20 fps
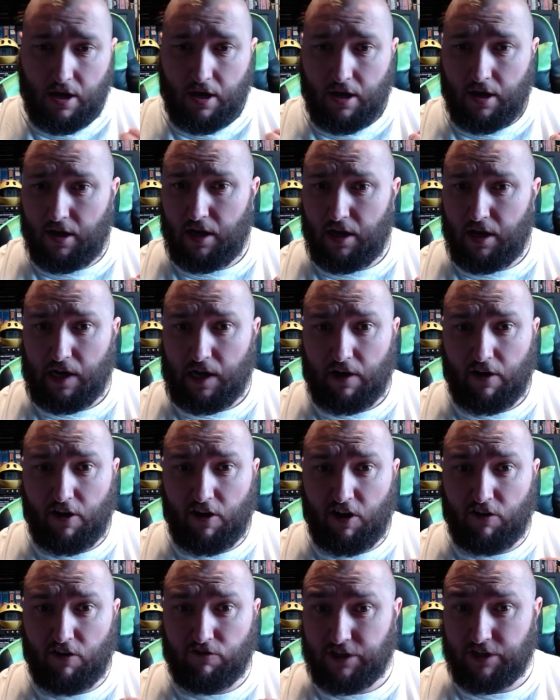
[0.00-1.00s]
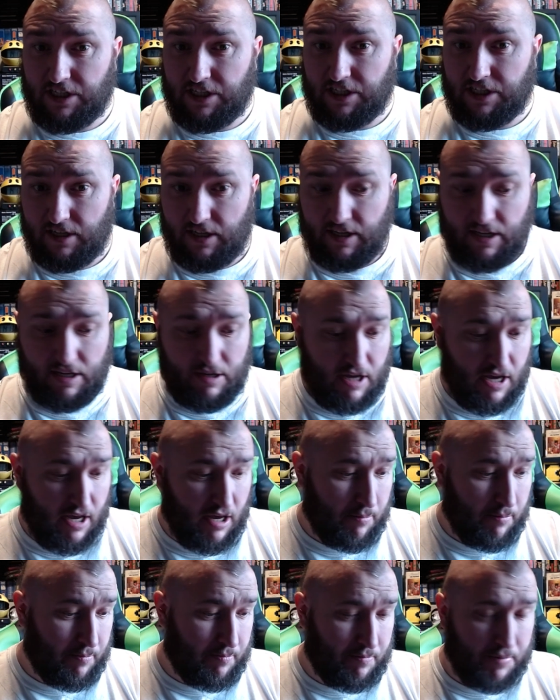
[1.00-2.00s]
I've recently
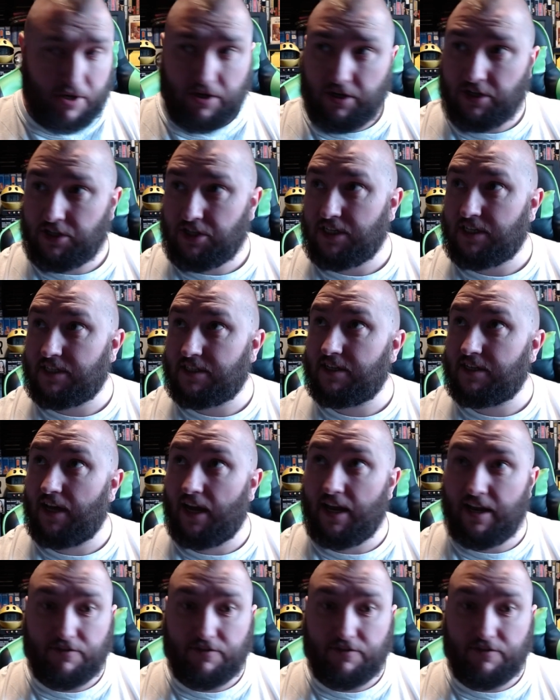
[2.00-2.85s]
purchased today,